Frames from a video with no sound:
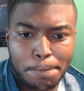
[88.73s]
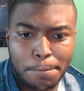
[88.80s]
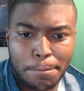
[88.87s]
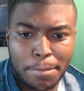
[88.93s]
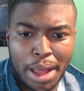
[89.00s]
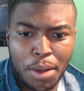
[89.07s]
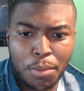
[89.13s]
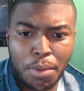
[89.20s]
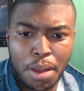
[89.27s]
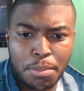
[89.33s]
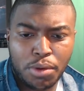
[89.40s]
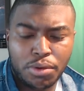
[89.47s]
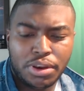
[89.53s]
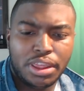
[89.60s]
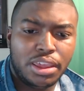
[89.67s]

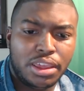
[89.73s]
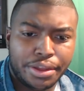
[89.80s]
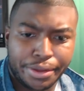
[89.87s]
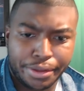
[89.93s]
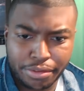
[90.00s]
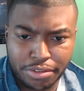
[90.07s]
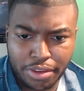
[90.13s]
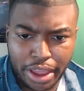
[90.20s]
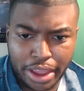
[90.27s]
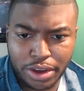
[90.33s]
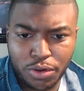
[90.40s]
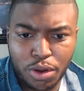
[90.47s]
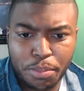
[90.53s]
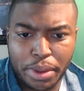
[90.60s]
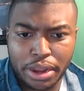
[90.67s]
on D Goods. I
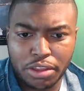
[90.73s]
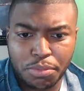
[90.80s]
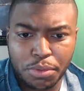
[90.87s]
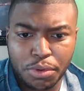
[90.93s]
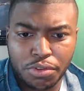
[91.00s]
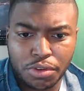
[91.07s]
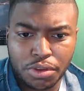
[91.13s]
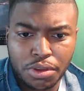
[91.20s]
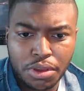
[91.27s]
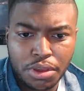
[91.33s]
know about his music.